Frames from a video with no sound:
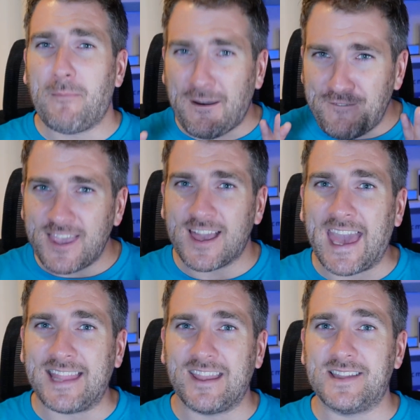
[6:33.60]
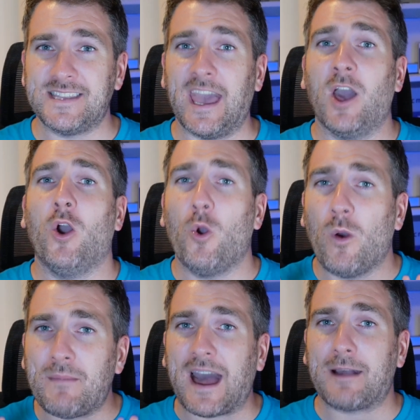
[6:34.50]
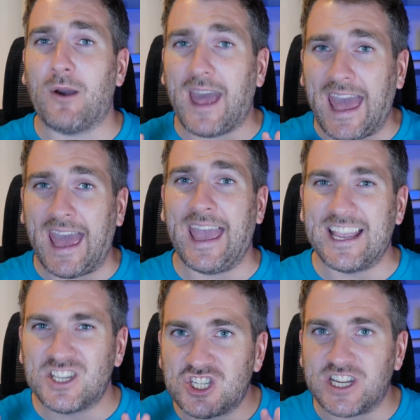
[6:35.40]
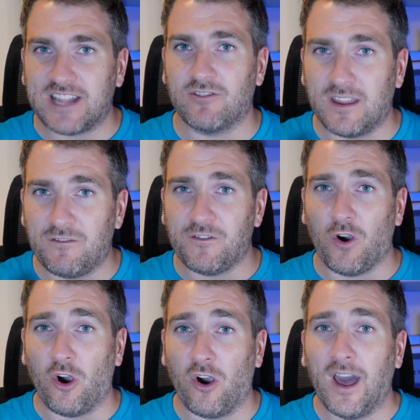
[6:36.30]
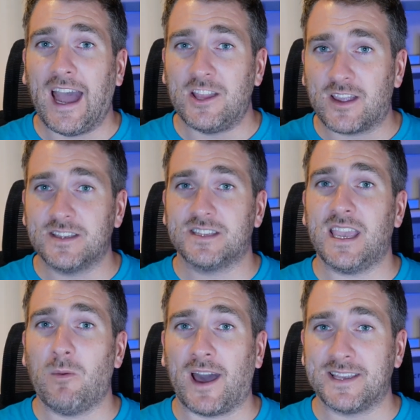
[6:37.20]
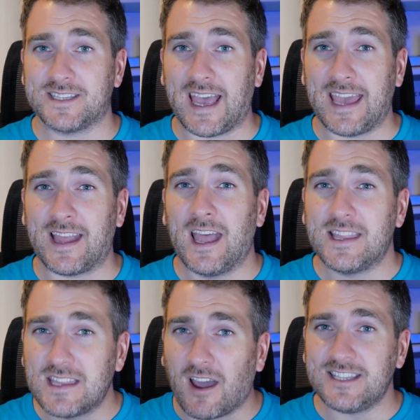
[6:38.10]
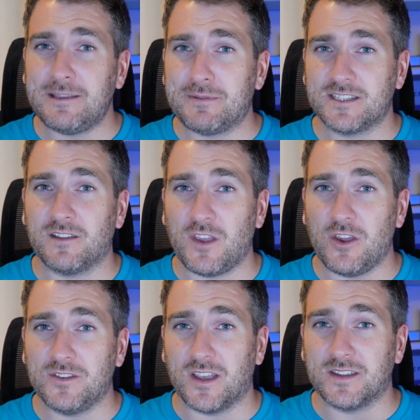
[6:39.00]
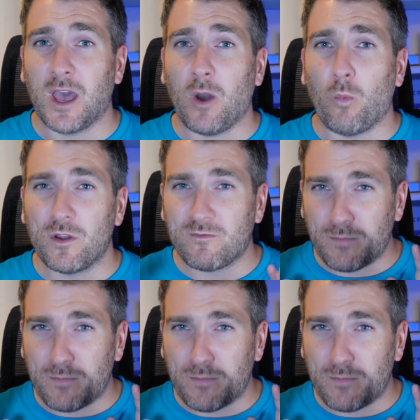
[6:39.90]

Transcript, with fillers: But I think you're getting the idea who a MacBook Air is generally for. And you can see why I say that 90% of users would